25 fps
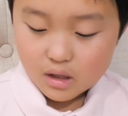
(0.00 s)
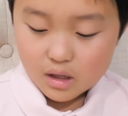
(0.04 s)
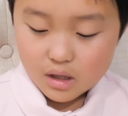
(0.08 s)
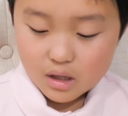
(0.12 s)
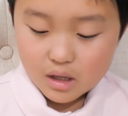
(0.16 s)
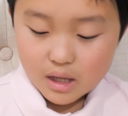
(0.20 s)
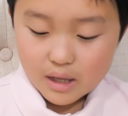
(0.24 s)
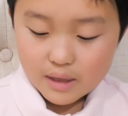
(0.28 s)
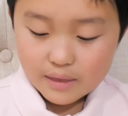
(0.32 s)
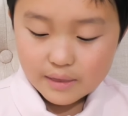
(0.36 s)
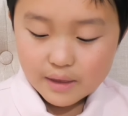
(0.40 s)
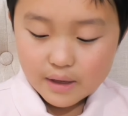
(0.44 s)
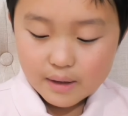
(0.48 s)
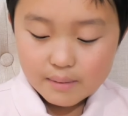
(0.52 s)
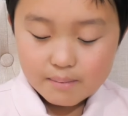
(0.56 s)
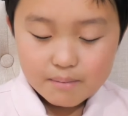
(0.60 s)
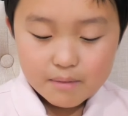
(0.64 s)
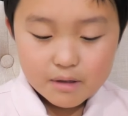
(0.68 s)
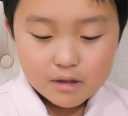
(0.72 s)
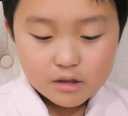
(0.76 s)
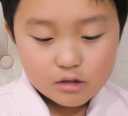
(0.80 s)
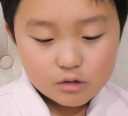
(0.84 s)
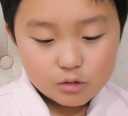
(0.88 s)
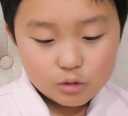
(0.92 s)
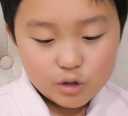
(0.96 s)
And then
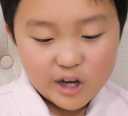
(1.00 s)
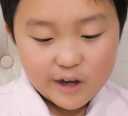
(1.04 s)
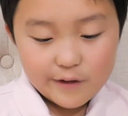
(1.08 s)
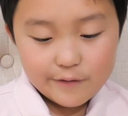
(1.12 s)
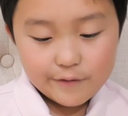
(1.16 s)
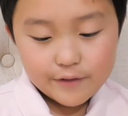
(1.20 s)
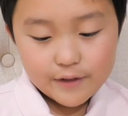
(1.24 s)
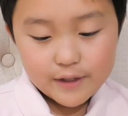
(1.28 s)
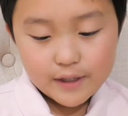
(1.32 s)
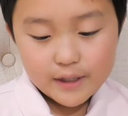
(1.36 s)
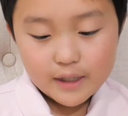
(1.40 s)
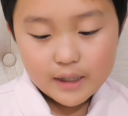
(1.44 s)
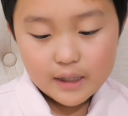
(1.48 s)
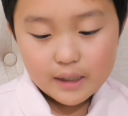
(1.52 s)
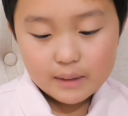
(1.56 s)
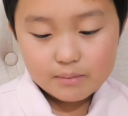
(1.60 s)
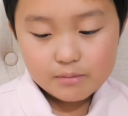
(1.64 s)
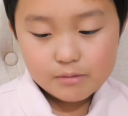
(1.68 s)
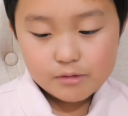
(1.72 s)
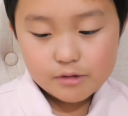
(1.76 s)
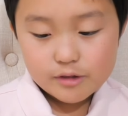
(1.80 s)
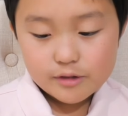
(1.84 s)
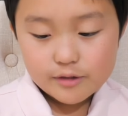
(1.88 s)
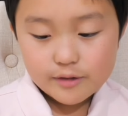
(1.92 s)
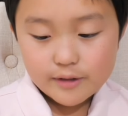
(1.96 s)
Min's wife
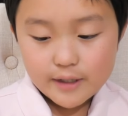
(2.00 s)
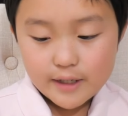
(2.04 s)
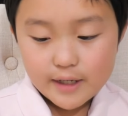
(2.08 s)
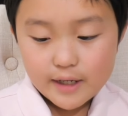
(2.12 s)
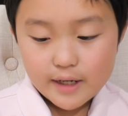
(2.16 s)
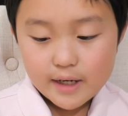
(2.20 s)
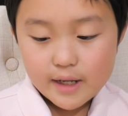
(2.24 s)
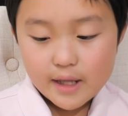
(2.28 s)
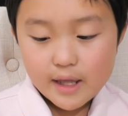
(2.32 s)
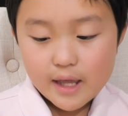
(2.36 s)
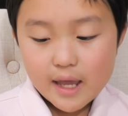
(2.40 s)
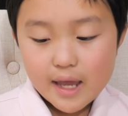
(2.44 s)
comes, right?